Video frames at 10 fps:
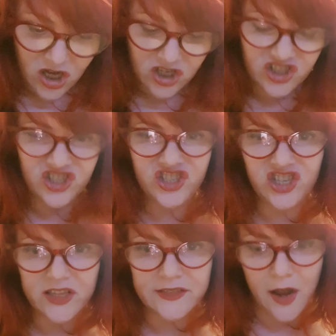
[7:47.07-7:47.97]

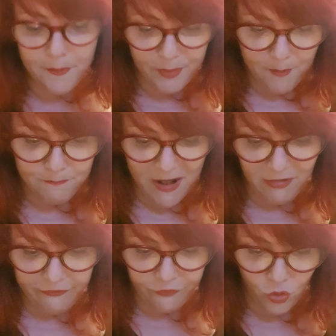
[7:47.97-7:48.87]
"Shut up,
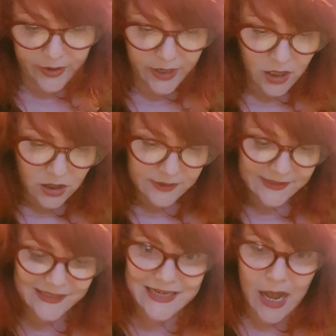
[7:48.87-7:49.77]
Malfoy,"
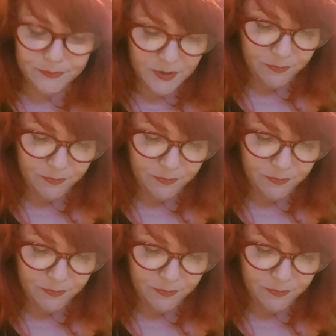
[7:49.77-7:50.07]
snapped